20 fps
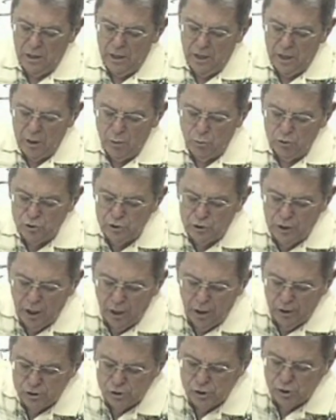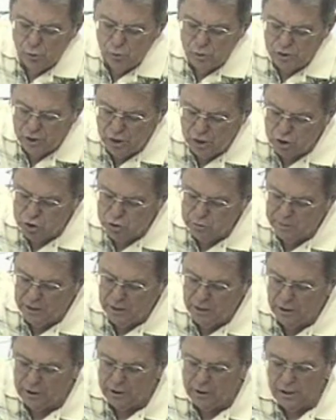It was Dulles who was
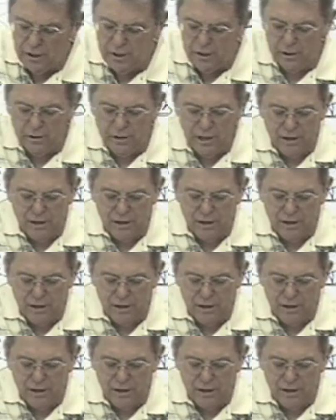instrumental in getting